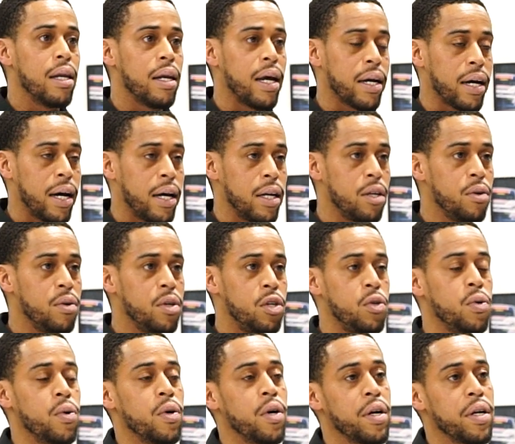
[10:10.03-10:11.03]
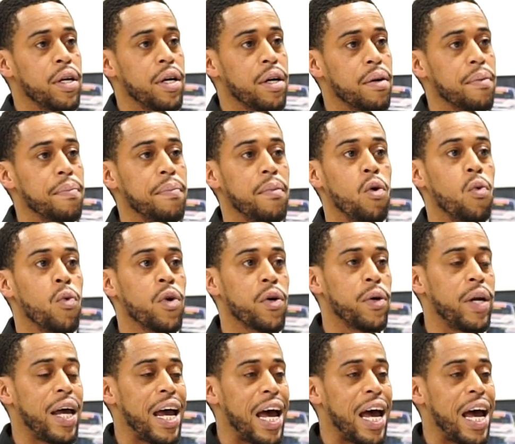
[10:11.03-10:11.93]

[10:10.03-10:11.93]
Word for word: Like I alluded to earlier, we're going to